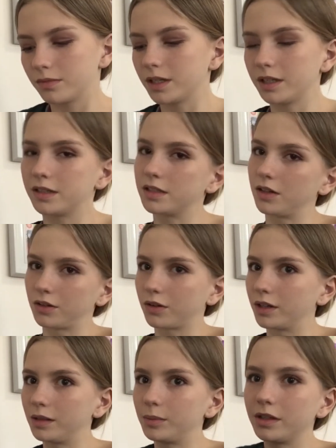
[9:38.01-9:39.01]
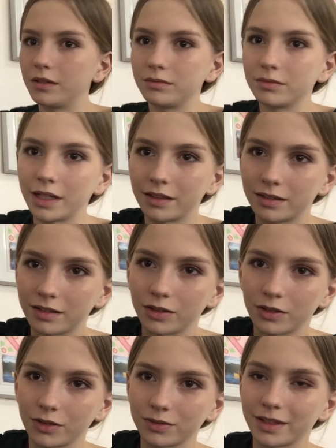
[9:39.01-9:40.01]
It's still quite a bit.
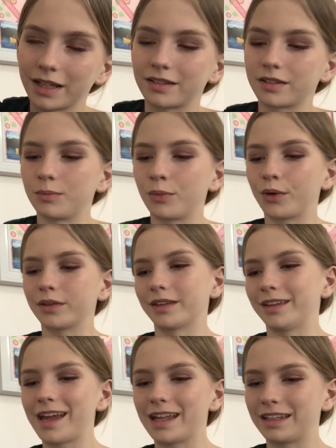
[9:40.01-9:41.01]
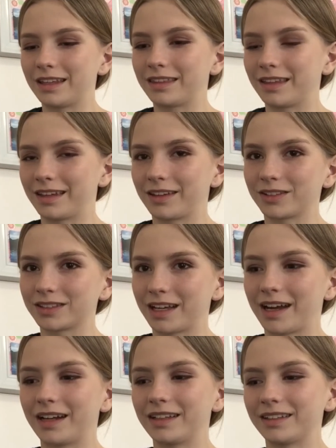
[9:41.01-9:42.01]
That's more than anything else I
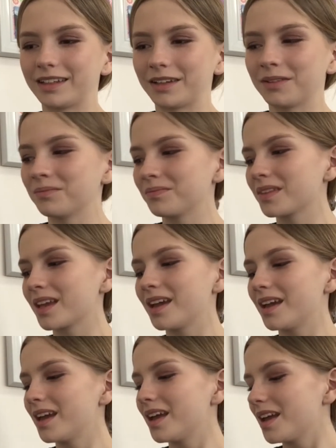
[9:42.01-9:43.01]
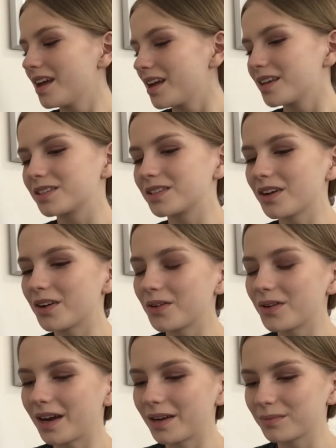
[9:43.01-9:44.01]
had in here. So
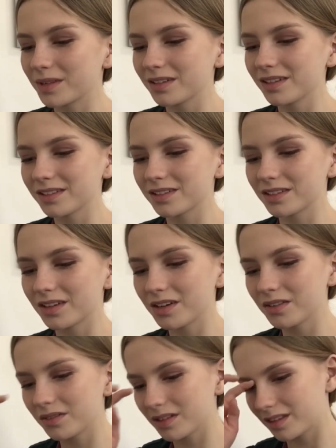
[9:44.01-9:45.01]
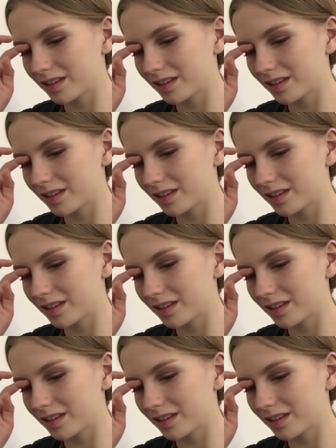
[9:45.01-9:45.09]
I'm gonna start with the